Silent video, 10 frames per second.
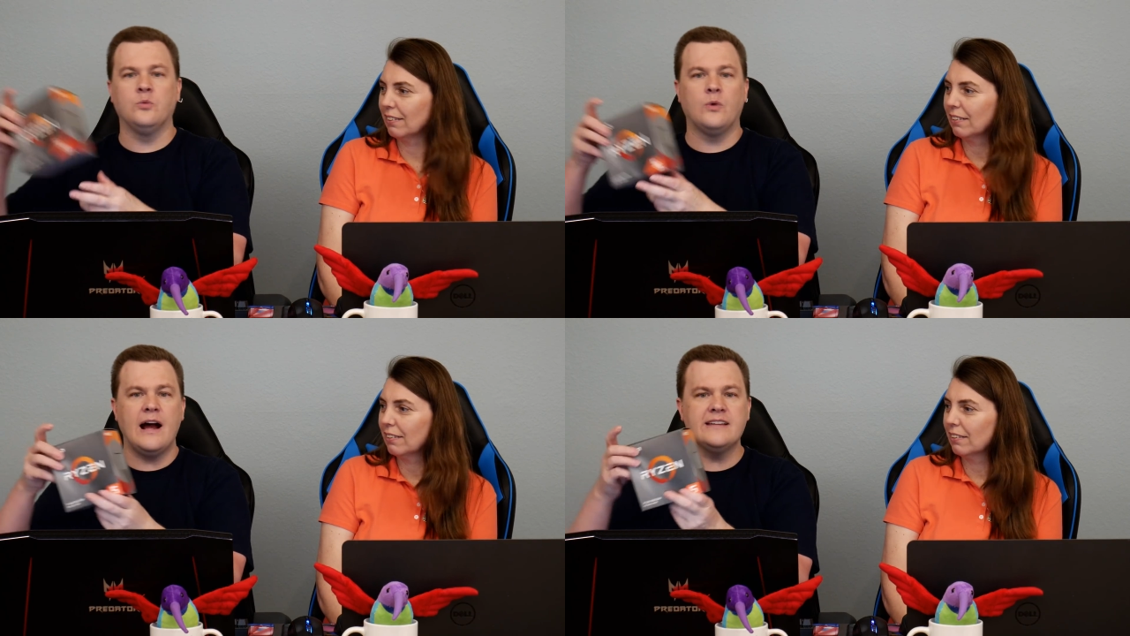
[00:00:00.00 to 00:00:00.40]

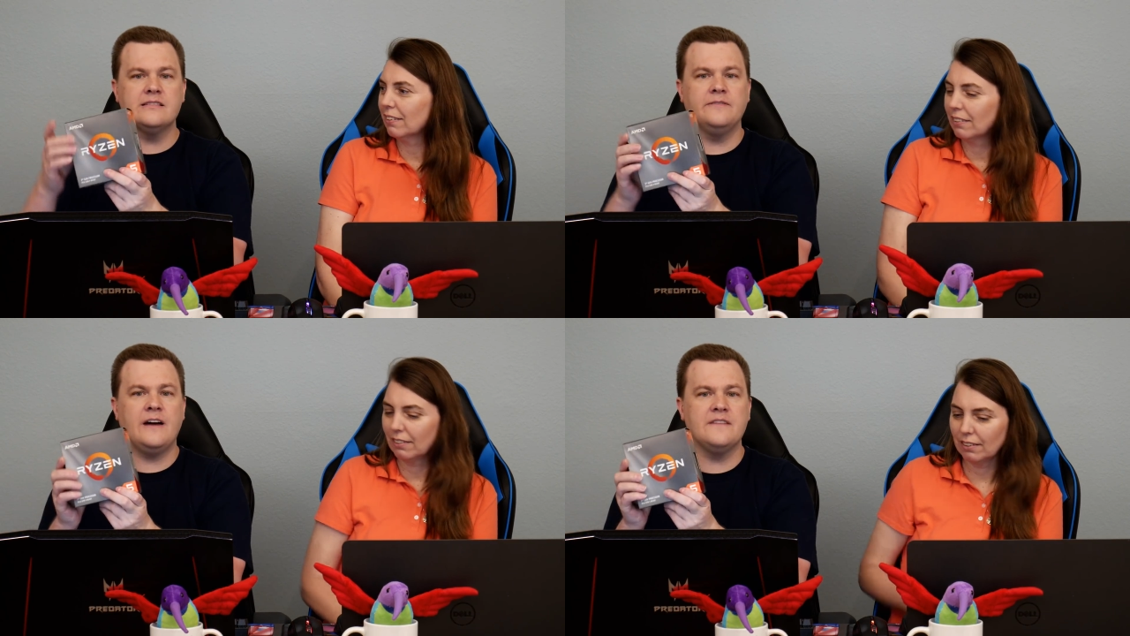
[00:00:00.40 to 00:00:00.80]

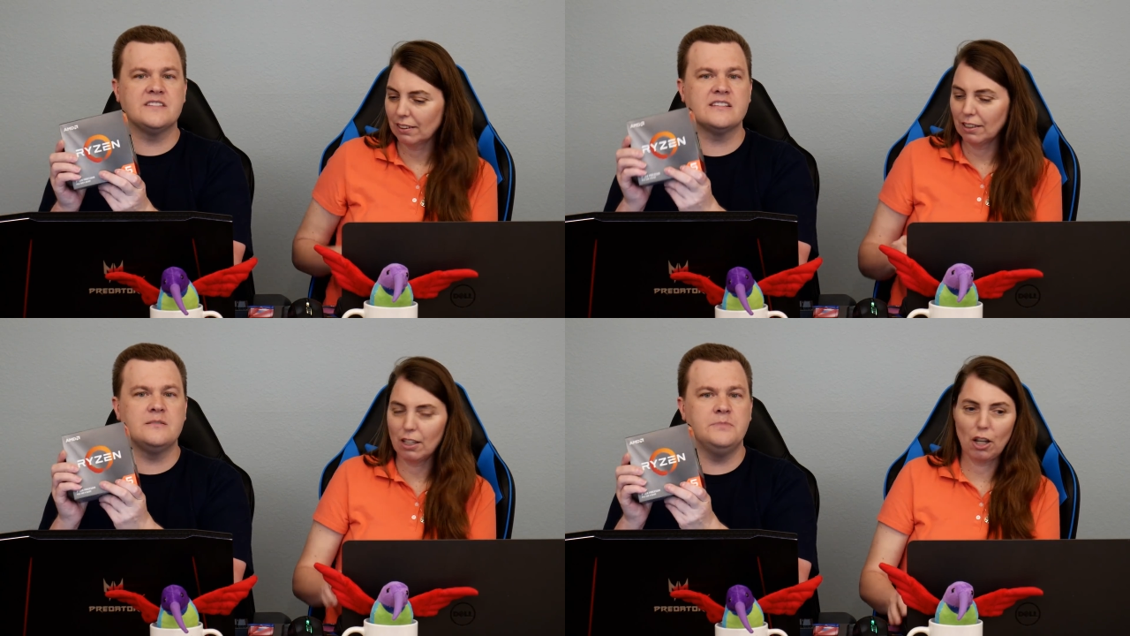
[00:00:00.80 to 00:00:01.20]
Speaker 1: Ryzen 5
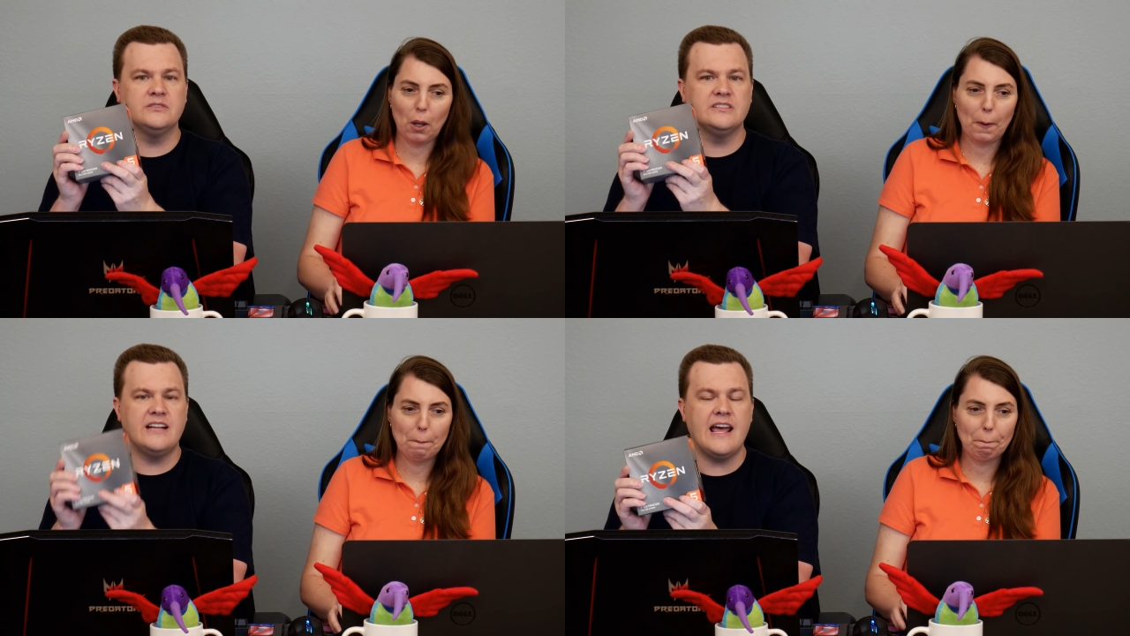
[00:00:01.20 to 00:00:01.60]
system
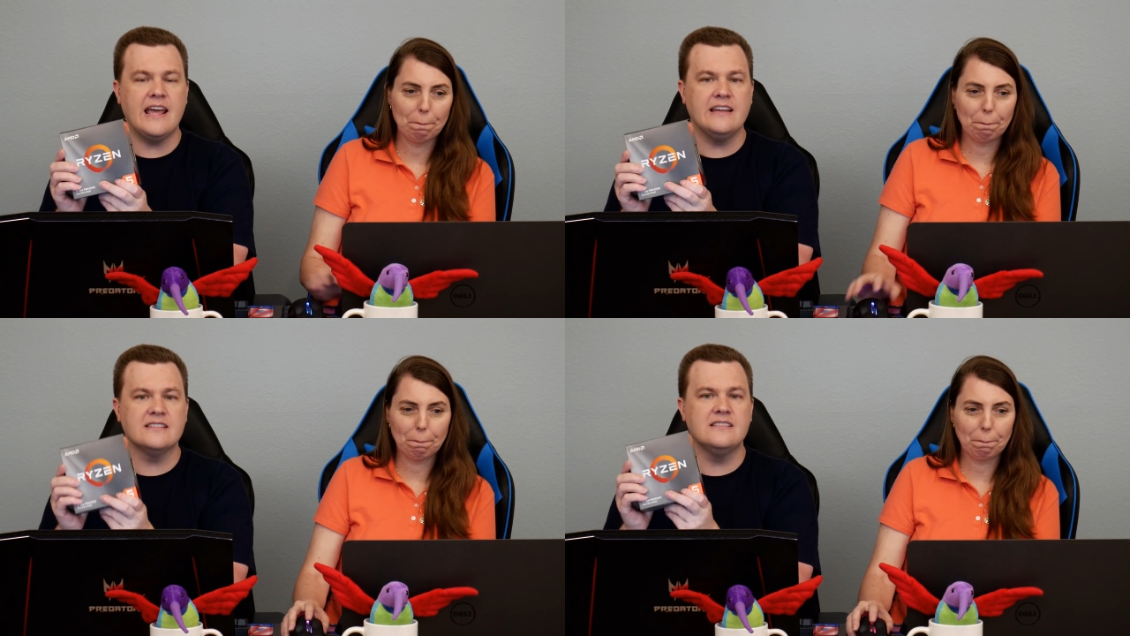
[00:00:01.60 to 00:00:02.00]
built today